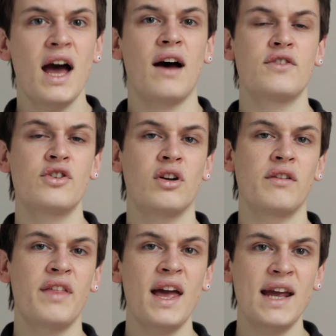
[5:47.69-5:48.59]
After all,
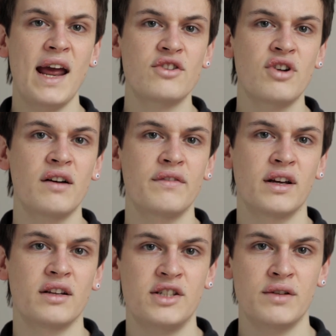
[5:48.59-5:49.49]
if they're getting
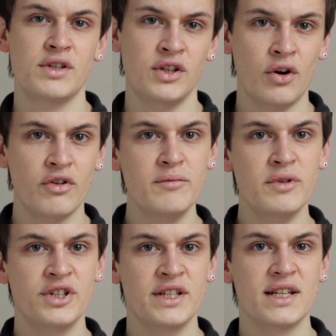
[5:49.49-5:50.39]
traffic due to your
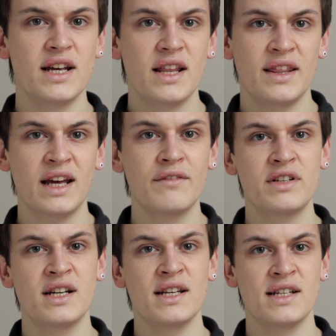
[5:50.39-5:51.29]
images, the
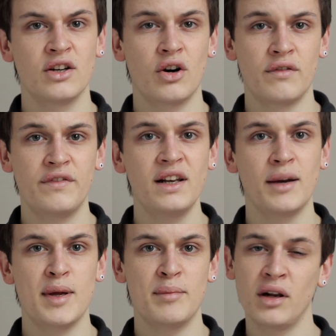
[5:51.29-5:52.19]
advertiser or
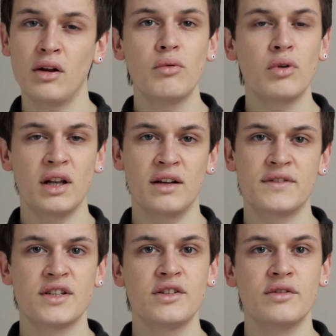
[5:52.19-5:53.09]
affiliate people would
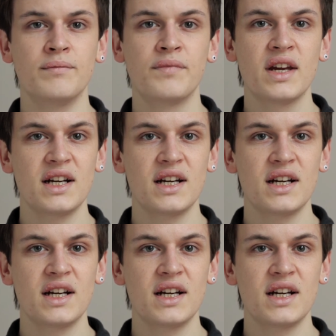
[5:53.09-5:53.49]
love to know,